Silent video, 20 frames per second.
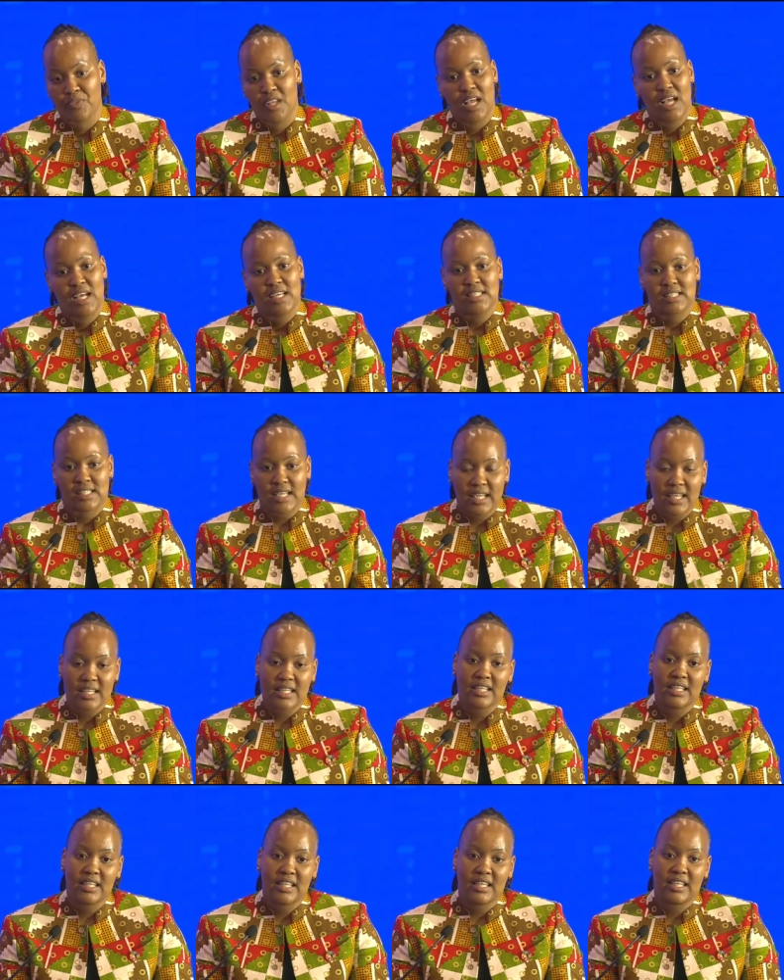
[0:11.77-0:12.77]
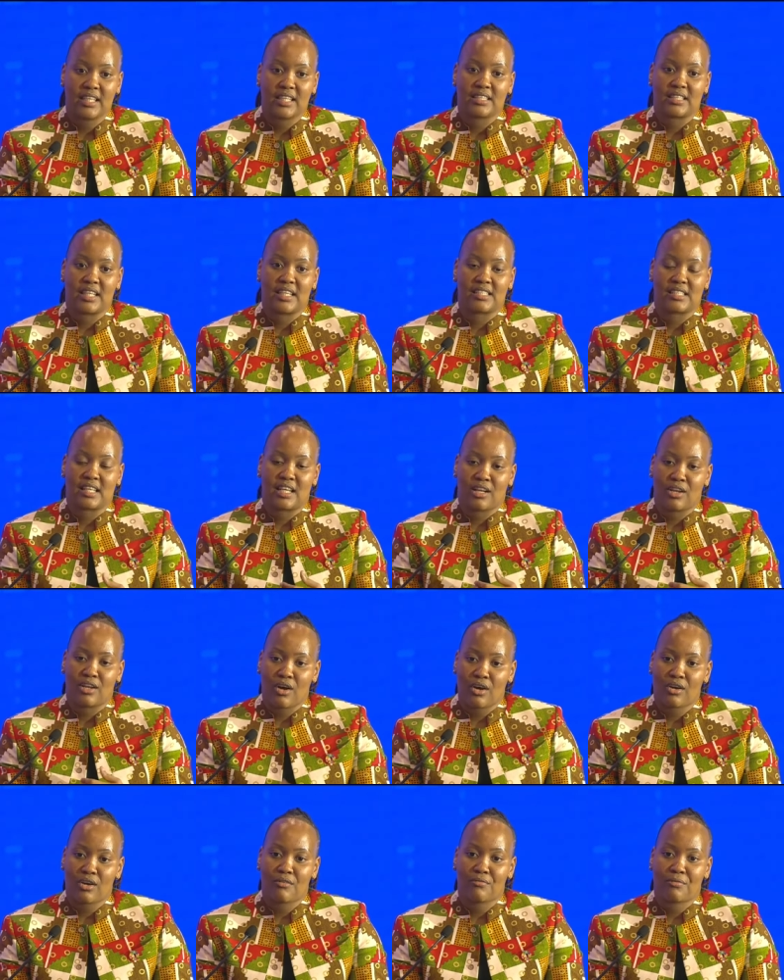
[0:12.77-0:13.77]
Secondly, there's a
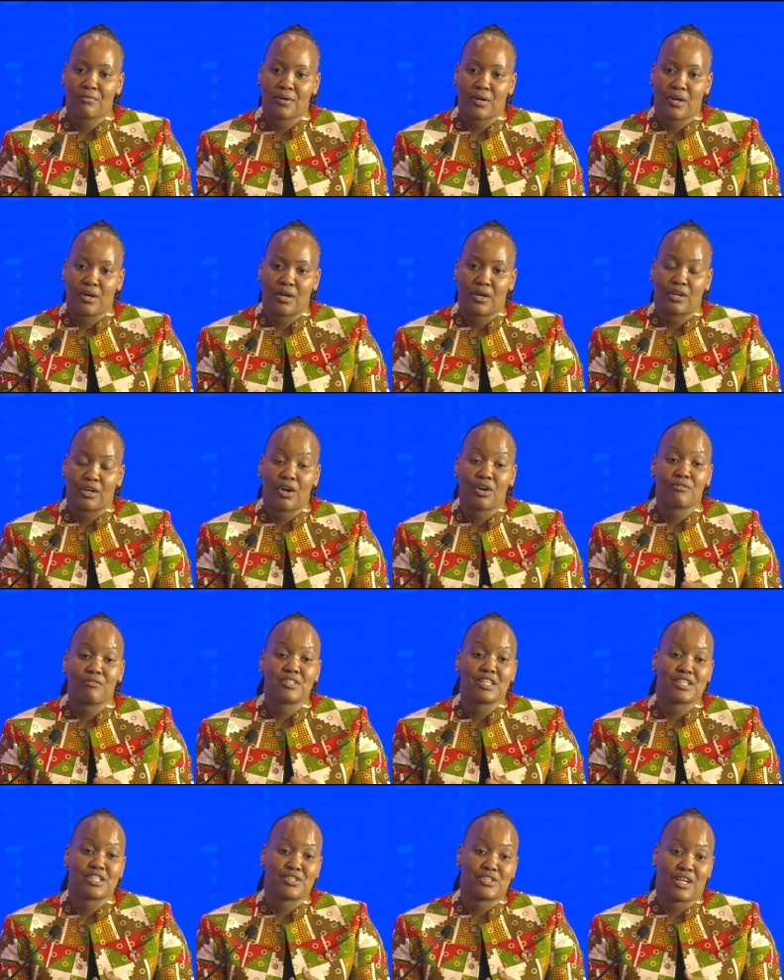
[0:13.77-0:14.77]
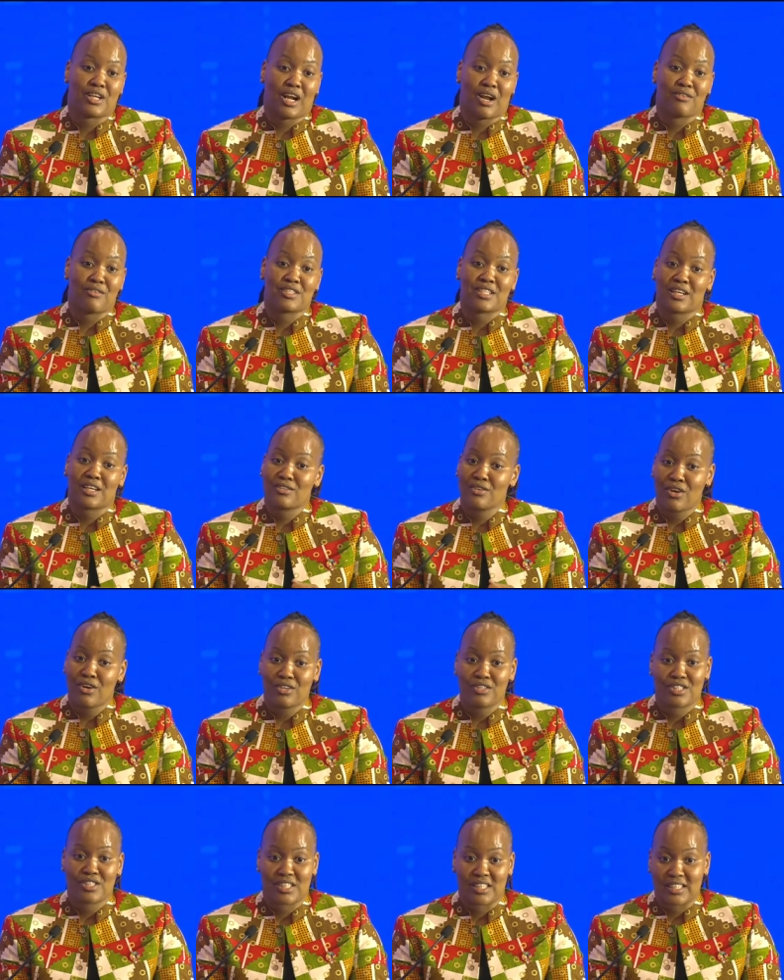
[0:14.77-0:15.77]
lot of uh, conversation around
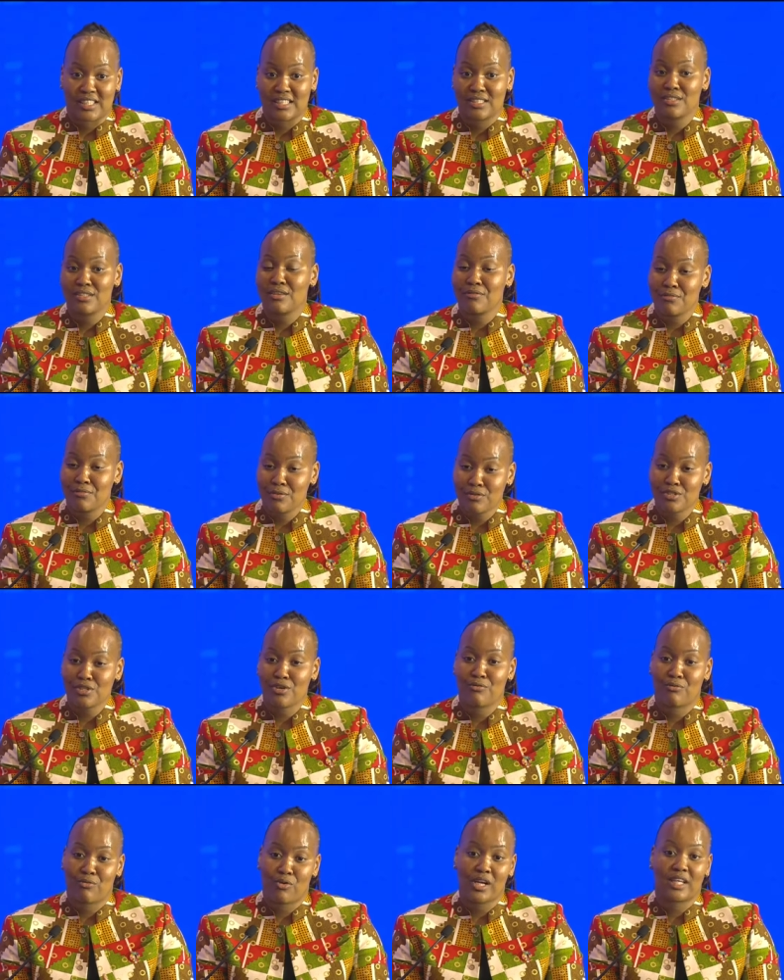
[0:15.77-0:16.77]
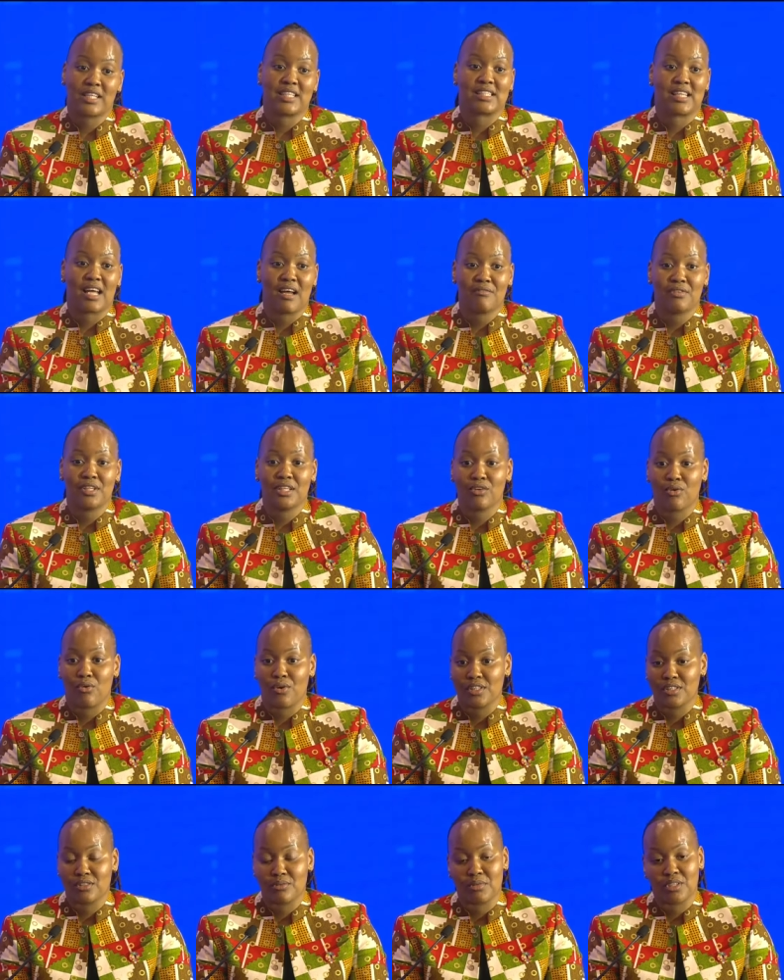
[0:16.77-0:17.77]
technology. So the future of work is heavily
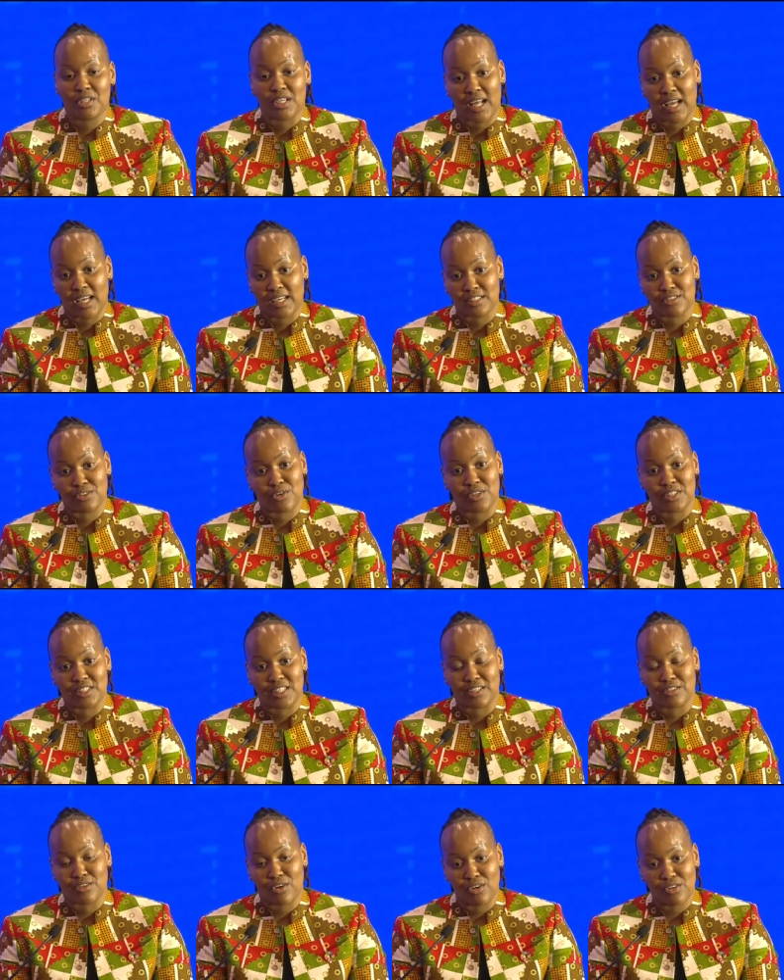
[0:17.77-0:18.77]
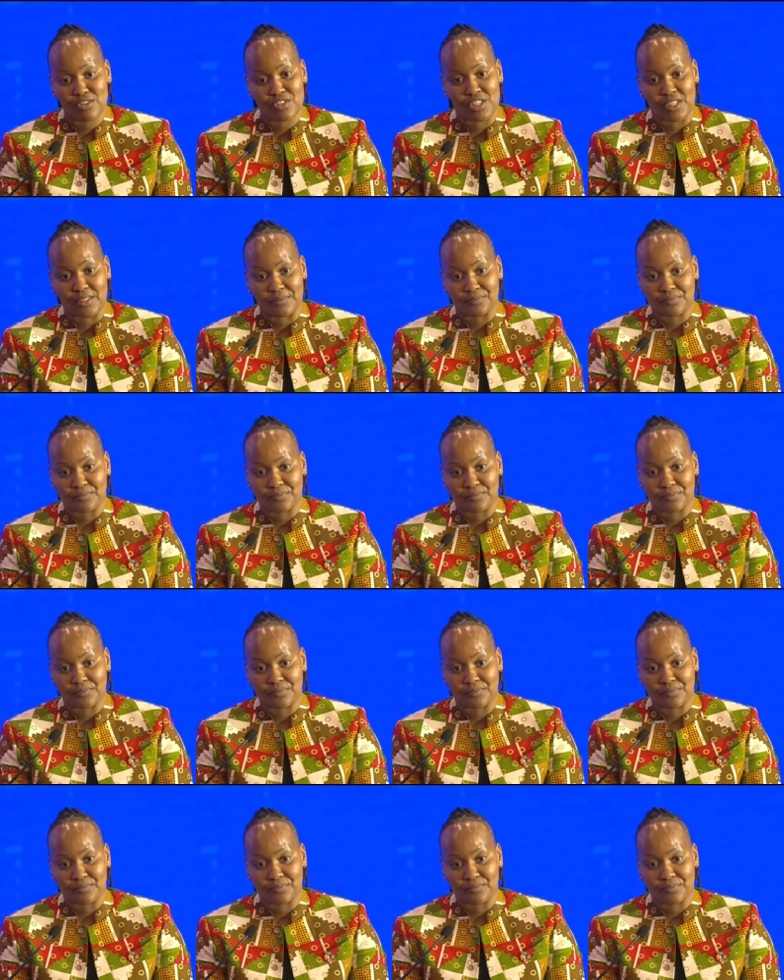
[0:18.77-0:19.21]
going to be reliant on technology.